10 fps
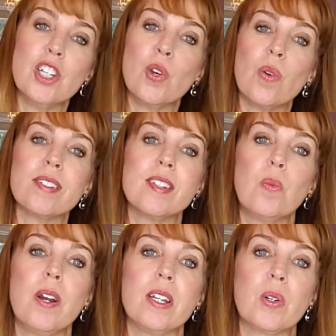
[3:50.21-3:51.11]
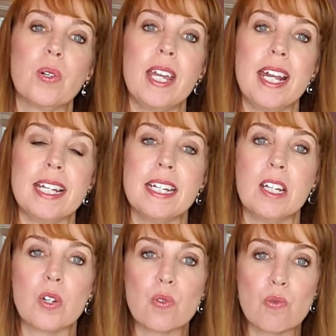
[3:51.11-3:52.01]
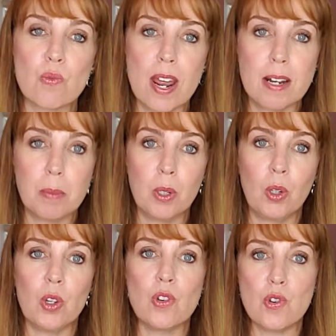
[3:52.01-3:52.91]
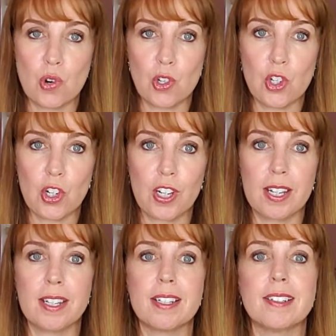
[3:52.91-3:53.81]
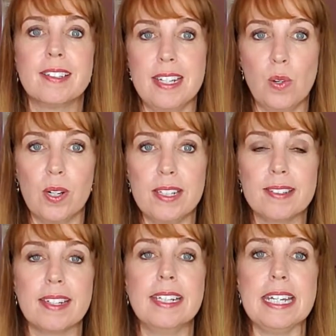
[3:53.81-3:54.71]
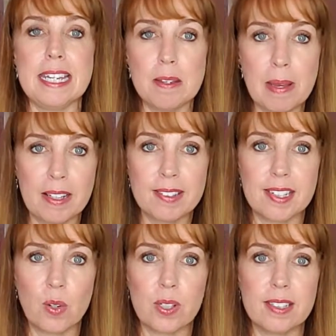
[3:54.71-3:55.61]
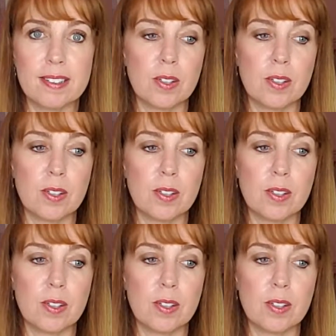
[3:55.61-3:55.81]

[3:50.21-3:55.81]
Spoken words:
You also want to create an incredible nurture sequence, an email sequence.